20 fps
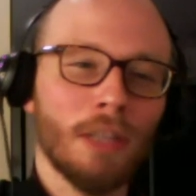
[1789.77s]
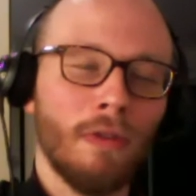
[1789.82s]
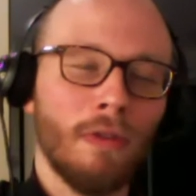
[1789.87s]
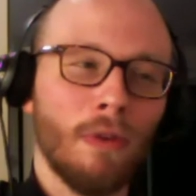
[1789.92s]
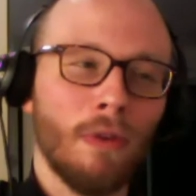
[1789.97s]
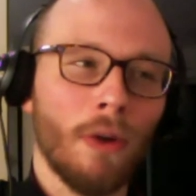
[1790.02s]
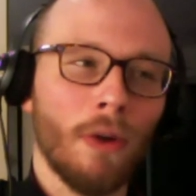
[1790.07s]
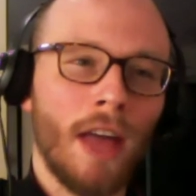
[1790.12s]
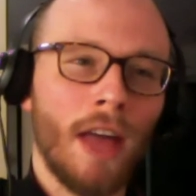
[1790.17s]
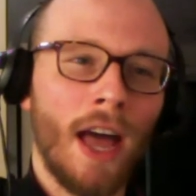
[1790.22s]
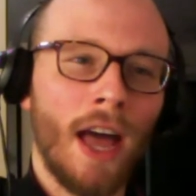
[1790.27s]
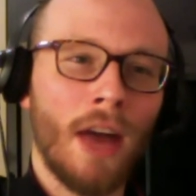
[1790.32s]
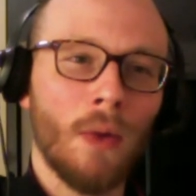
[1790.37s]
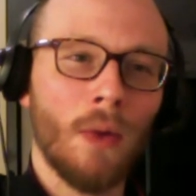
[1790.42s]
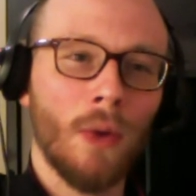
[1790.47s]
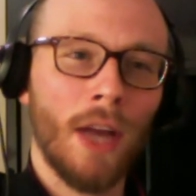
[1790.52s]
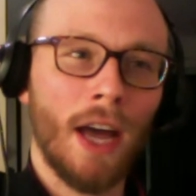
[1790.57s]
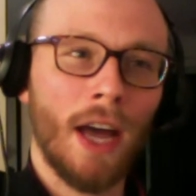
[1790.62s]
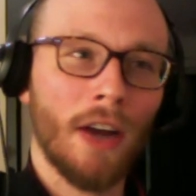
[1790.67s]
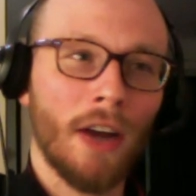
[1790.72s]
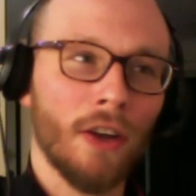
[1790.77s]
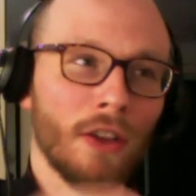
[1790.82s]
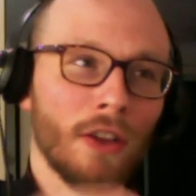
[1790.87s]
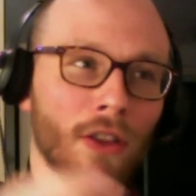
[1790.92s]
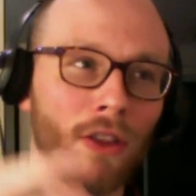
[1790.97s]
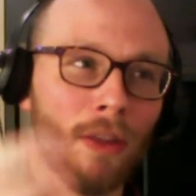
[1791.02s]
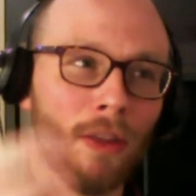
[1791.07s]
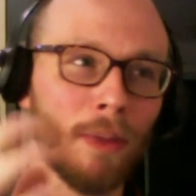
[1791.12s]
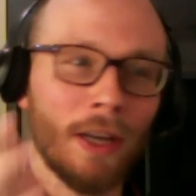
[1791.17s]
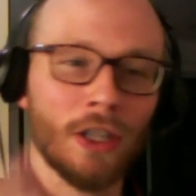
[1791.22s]
before that, we had
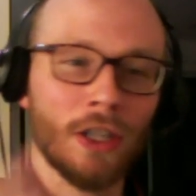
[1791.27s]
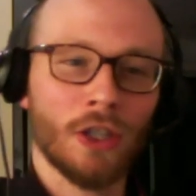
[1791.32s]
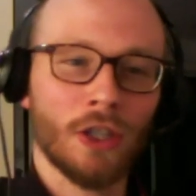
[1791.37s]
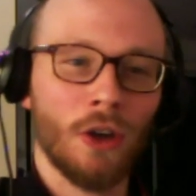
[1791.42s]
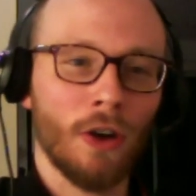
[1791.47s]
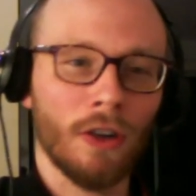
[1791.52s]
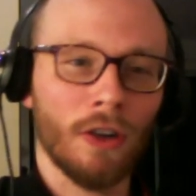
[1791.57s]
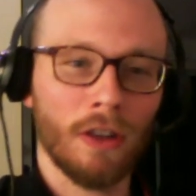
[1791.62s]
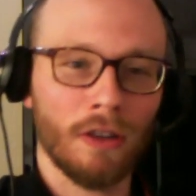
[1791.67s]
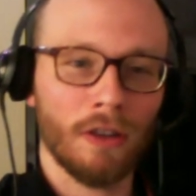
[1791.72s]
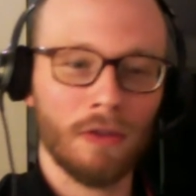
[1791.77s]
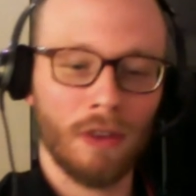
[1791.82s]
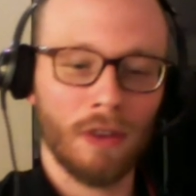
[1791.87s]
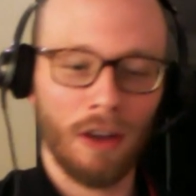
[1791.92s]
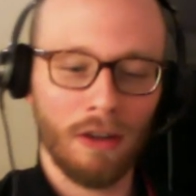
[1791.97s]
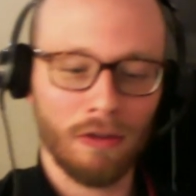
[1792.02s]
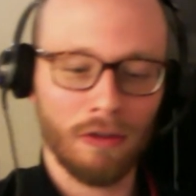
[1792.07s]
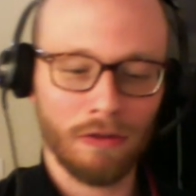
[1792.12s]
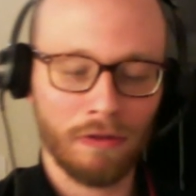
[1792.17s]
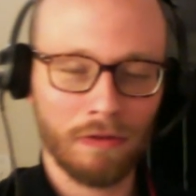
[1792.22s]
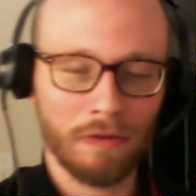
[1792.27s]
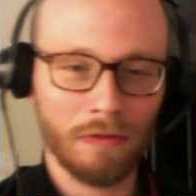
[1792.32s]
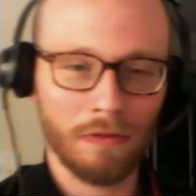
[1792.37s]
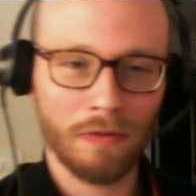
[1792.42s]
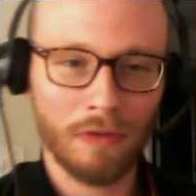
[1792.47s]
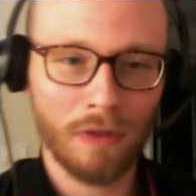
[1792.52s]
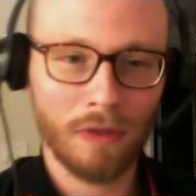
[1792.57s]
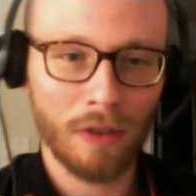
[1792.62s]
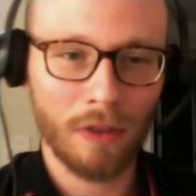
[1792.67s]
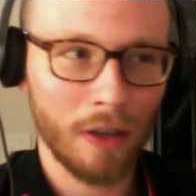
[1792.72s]
the best start of
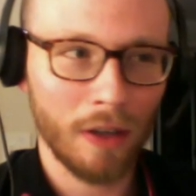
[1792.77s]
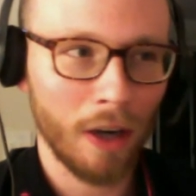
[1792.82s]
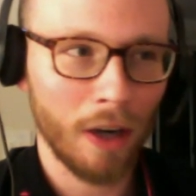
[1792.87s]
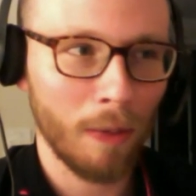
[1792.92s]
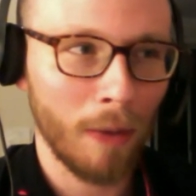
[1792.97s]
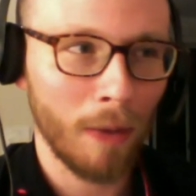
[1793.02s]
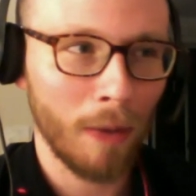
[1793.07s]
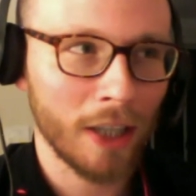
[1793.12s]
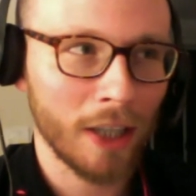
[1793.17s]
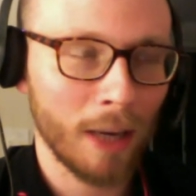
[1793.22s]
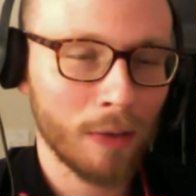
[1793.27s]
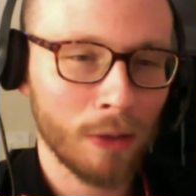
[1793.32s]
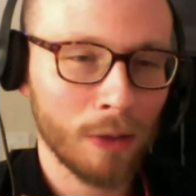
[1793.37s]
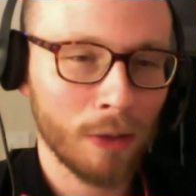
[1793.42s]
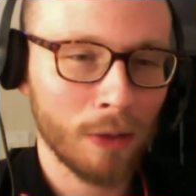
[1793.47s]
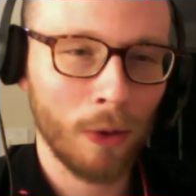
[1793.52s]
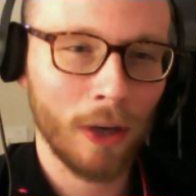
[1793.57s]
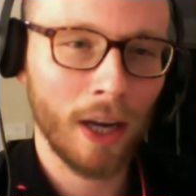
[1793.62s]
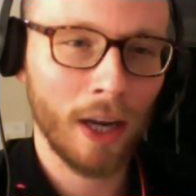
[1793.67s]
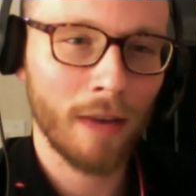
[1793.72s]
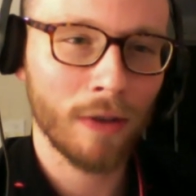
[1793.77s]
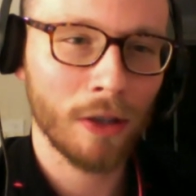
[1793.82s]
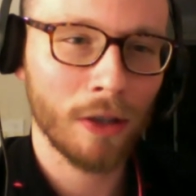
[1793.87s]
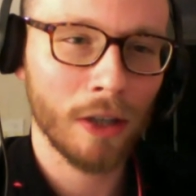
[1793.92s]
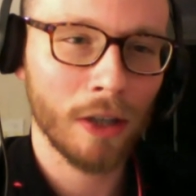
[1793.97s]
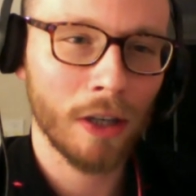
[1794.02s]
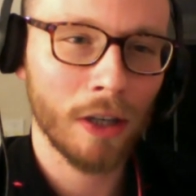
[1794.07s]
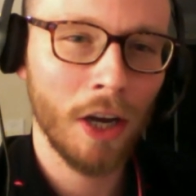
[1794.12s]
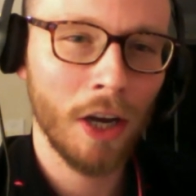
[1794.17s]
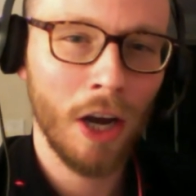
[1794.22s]
my time supporting
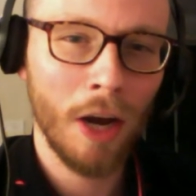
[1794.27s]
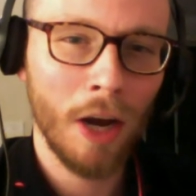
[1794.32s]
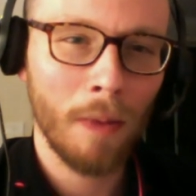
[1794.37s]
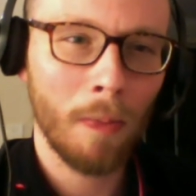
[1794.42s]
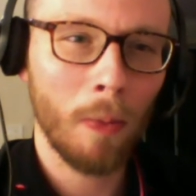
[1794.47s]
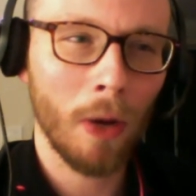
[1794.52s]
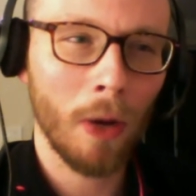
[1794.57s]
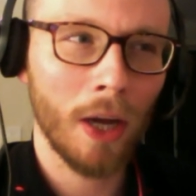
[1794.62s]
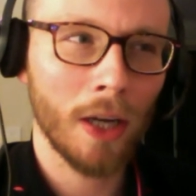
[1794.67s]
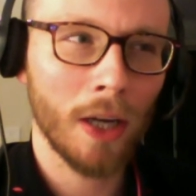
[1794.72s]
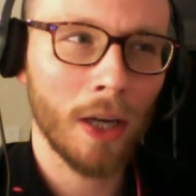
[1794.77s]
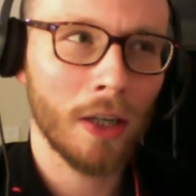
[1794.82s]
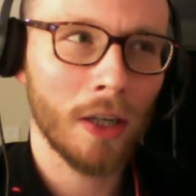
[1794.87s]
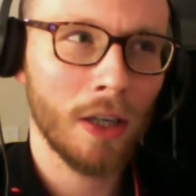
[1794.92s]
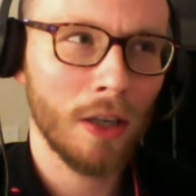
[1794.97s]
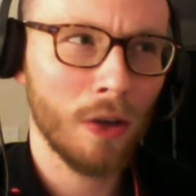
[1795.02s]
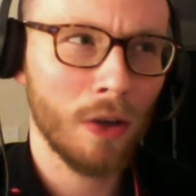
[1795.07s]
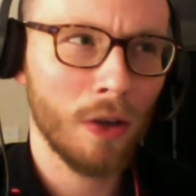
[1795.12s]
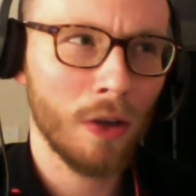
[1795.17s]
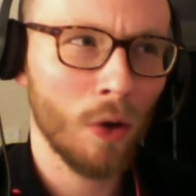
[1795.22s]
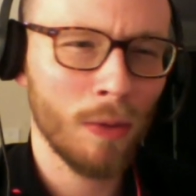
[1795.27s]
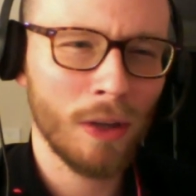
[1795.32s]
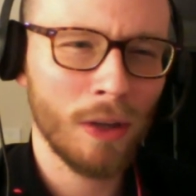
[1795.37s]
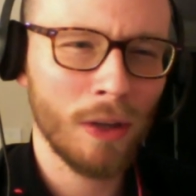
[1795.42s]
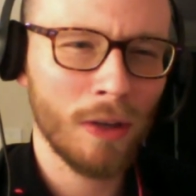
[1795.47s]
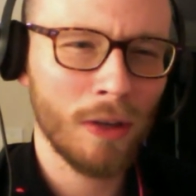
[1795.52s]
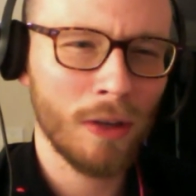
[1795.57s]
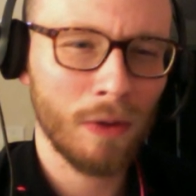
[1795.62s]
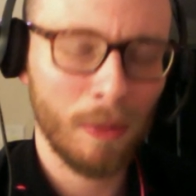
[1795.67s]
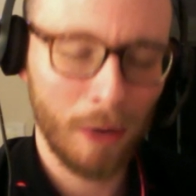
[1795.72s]
Everton, but
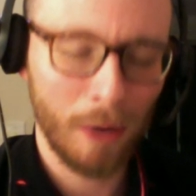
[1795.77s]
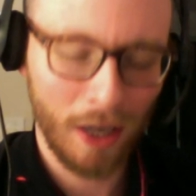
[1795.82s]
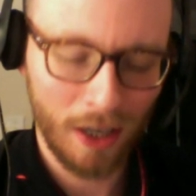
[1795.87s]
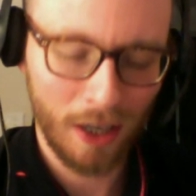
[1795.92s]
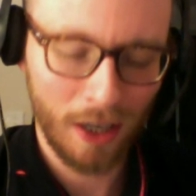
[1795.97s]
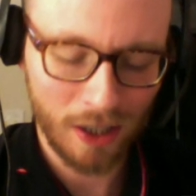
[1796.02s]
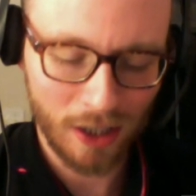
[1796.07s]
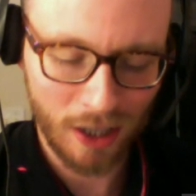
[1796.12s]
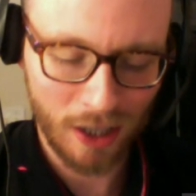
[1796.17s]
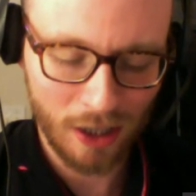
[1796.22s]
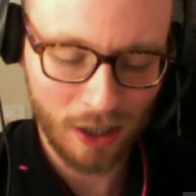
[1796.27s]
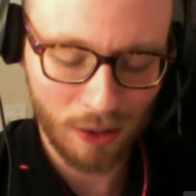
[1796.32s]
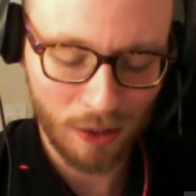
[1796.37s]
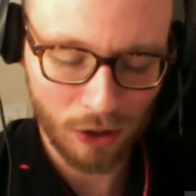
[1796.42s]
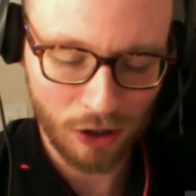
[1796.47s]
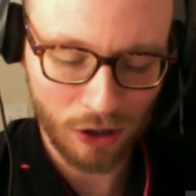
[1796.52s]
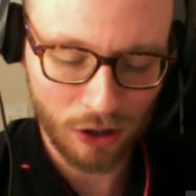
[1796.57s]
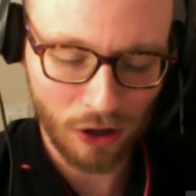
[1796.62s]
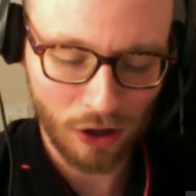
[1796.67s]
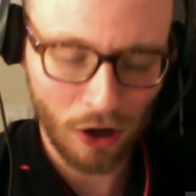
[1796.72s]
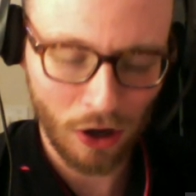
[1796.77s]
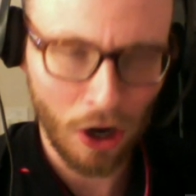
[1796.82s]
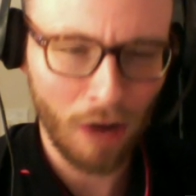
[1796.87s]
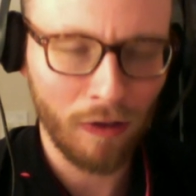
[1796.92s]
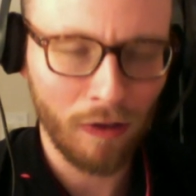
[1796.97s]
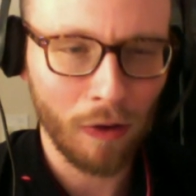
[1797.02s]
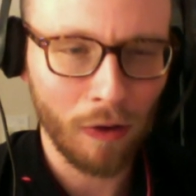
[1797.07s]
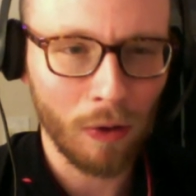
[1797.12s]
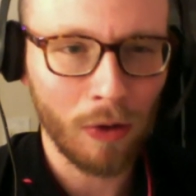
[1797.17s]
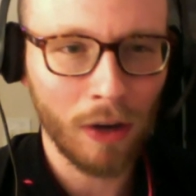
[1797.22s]
normally the beginning of the season was just
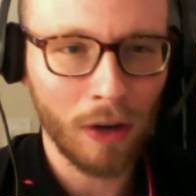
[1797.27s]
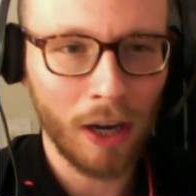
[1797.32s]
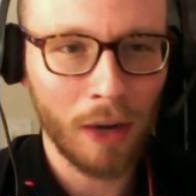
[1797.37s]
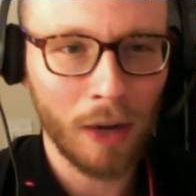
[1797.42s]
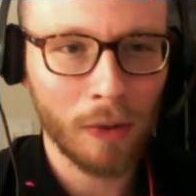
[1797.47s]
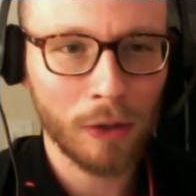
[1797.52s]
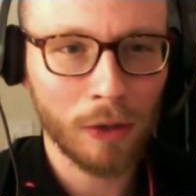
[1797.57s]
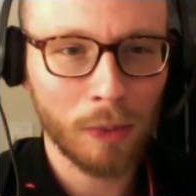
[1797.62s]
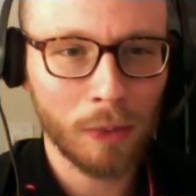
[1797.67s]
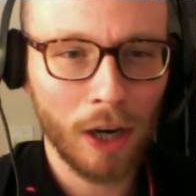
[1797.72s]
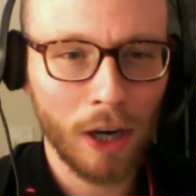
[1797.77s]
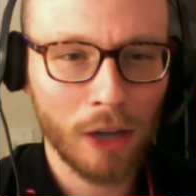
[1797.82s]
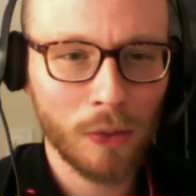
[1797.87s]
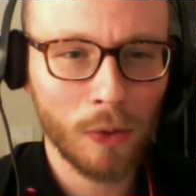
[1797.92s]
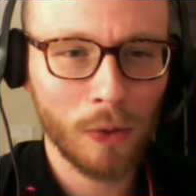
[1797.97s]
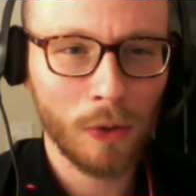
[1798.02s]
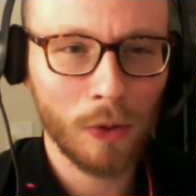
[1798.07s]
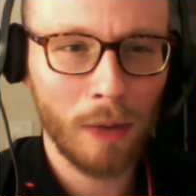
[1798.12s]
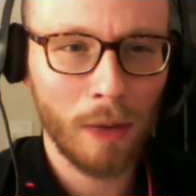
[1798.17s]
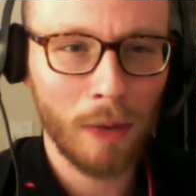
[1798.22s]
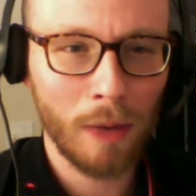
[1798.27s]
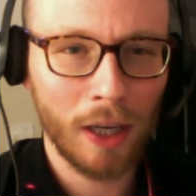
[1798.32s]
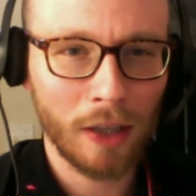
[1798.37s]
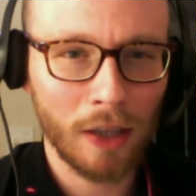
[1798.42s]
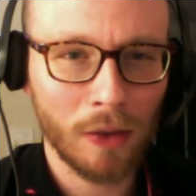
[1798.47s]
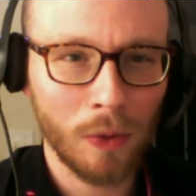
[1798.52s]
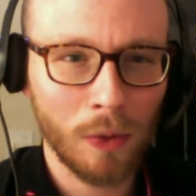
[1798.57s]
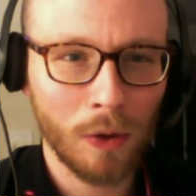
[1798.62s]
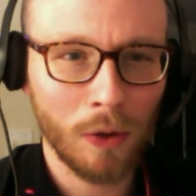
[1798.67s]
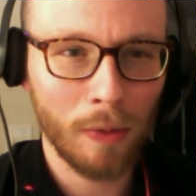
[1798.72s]
awful, and it was because we would make
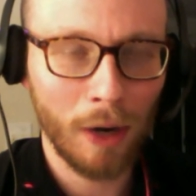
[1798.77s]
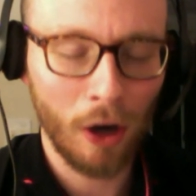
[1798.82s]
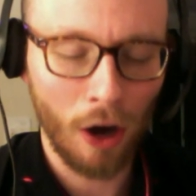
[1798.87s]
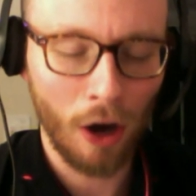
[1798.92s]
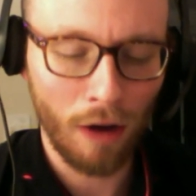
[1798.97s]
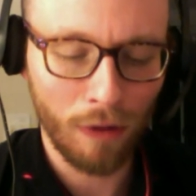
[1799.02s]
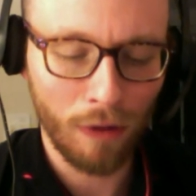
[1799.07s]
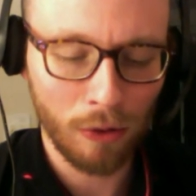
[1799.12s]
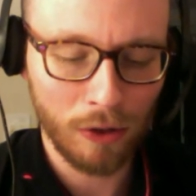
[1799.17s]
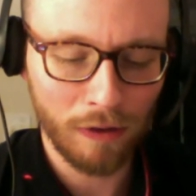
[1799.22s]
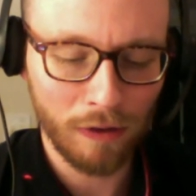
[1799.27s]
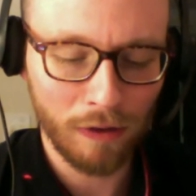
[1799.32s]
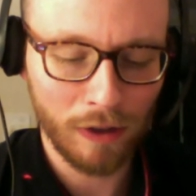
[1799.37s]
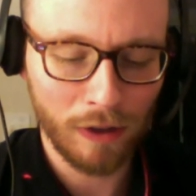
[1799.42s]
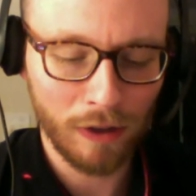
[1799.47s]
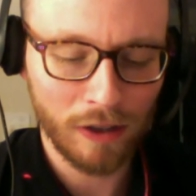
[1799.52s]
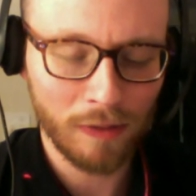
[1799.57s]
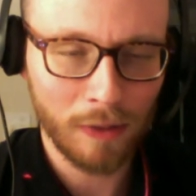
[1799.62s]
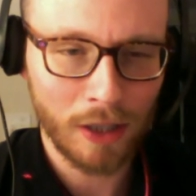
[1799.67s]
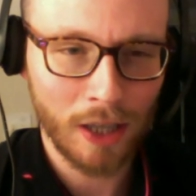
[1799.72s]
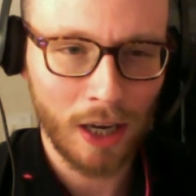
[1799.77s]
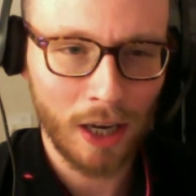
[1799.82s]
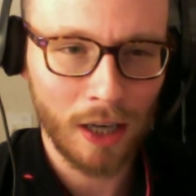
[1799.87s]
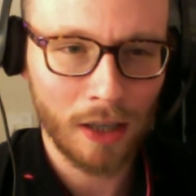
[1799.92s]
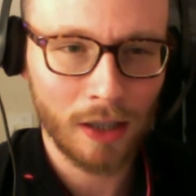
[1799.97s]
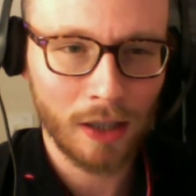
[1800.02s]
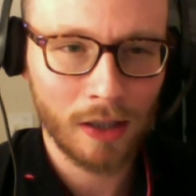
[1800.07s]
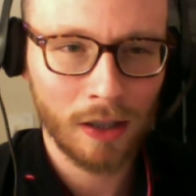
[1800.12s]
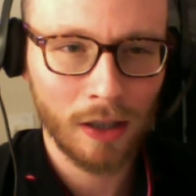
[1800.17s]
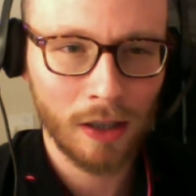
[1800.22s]
awful defensive
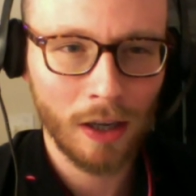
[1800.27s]
mistakes.